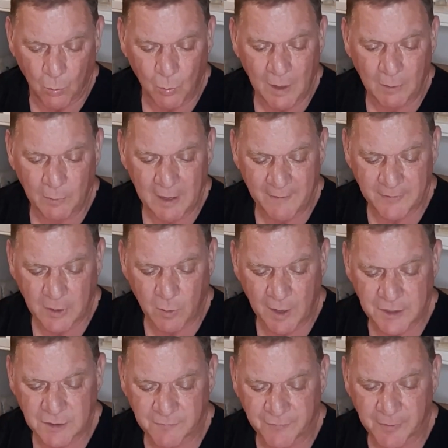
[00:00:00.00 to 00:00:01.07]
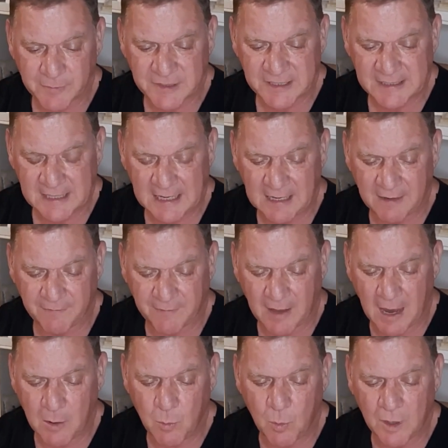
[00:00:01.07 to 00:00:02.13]
Well, we have a question from Steve.
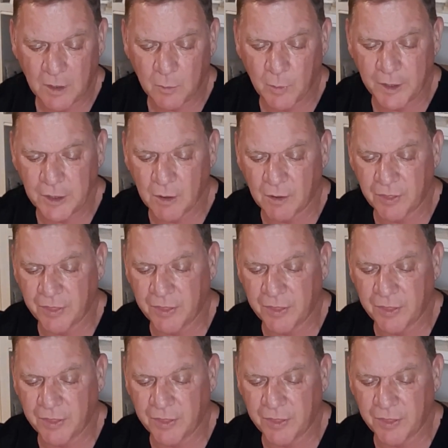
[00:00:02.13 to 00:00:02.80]
I wonder what your